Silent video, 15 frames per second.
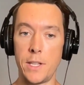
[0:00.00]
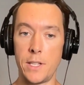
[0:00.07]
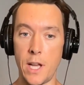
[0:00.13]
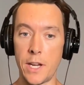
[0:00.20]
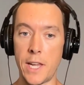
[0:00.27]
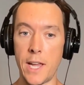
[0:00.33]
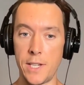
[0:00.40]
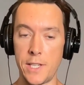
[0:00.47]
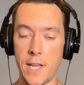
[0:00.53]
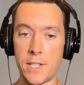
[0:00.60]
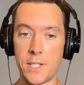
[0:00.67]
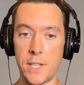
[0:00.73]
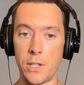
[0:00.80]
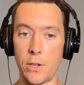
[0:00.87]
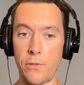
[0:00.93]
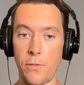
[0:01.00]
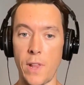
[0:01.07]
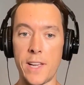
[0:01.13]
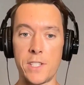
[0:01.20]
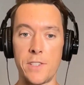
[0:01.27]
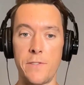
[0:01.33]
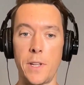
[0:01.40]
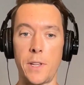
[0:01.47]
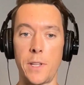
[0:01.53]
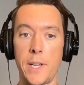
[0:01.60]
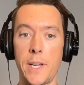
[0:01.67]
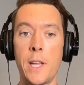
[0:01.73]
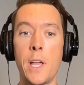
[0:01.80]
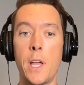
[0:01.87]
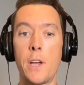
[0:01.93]
again, testing their
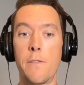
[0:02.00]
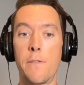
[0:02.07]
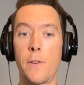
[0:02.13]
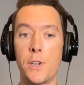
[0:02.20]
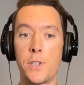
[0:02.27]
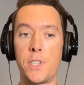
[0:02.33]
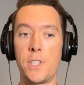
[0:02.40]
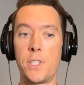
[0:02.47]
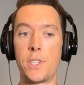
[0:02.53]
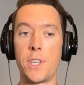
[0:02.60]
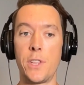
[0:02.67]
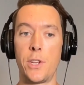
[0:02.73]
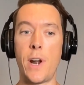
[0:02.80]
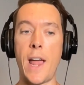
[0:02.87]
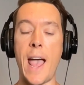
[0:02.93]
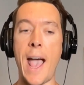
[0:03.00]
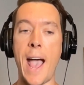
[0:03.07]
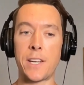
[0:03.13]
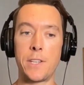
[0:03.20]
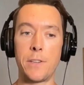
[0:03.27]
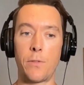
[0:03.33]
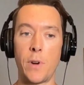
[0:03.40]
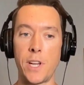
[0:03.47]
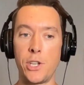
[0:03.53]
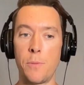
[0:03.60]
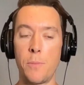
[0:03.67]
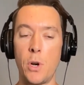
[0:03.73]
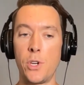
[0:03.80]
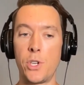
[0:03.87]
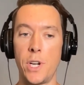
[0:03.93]
flexibility versus their active range
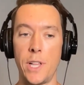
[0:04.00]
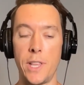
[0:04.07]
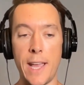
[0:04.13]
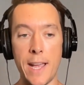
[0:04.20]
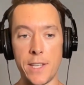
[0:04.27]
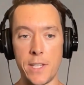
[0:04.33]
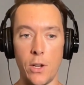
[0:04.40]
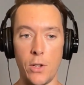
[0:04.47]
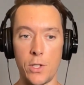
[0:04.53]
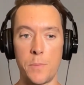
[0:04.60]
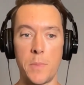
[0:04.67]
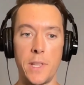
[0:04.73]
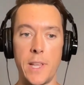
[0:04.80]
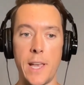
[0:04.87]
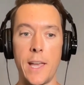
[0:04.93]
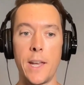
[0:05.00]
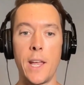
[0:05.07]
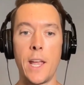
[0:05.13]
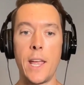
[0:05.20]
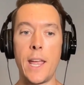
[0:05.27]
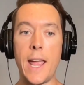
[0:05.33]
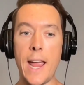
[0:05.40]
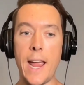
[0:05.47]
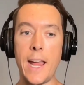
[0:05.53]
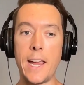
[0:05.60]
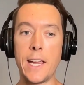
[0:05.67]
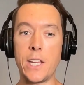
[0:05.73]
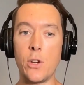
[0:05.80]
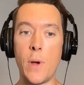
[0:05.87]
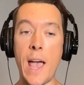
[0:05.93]
of motion. And that tells me that
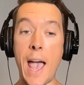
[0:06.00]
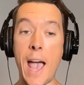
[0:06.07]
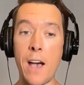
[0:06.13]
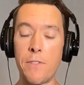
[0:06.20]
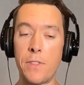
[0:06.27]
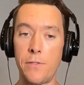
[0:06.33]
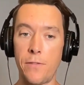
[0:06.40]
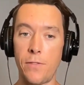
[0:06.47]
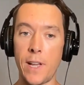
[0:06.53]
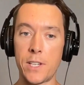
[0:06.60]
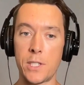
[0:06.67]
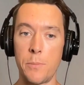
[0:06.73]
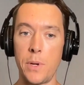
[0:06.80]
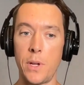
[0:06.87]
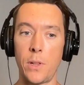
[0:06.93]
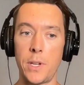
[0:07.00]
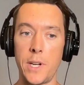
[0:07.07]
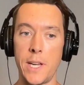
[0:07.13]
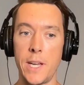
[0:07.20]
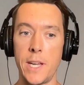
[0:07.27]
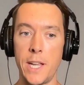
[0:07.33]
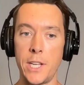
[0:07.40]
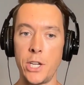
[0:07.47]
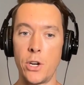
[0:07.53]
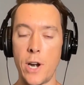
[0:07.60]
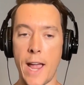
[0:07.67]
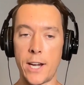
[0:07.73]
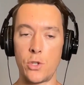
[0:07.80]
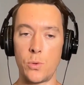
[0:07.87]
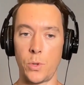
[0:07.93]
you have the flexibility in your
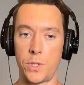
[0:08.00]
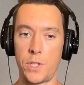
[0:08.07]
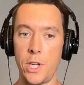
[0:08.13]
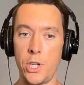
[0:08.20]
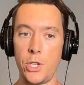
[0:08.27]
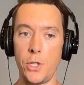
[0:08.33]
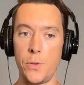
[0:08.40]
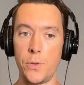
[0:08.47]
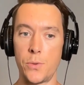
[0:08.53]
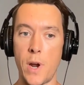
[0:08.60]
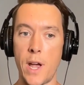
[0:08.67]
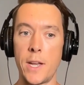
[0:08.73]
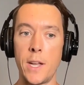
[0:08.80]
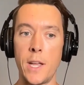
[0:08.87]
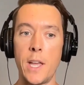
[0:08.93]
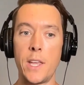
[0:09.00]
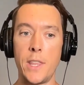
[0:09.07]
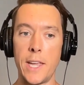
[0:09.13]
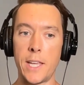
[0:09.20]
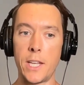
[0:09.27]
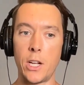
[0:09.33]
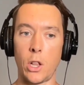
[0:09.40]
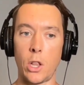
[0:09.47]
actual tissues, right? They can